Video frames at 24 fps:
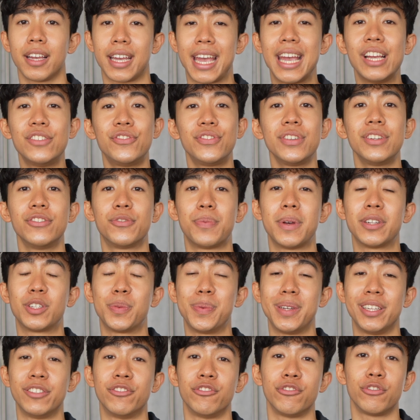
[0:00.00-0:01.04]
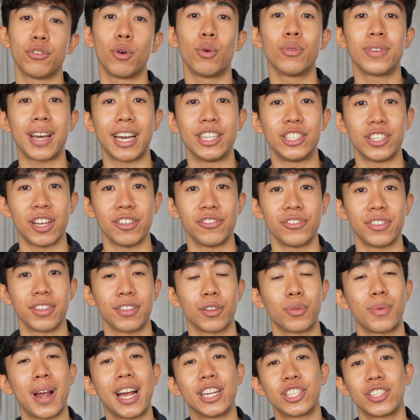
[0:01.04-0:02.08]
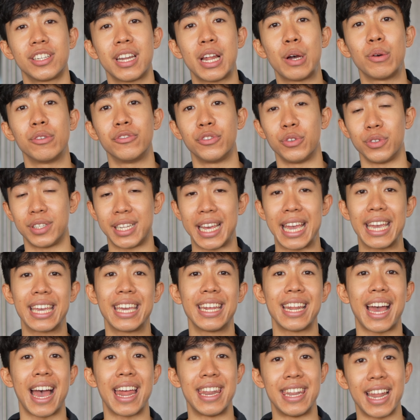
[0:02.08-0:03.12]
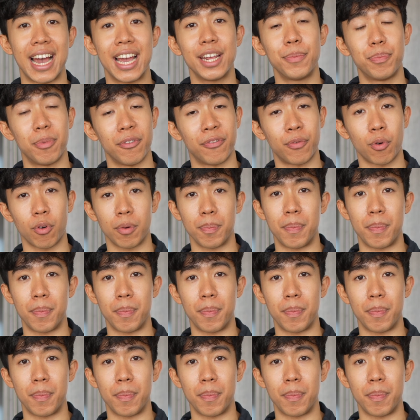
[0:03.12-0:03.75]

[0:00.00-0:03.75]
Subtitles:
casein is meant to be slow digesting. The rationale is you take it at night before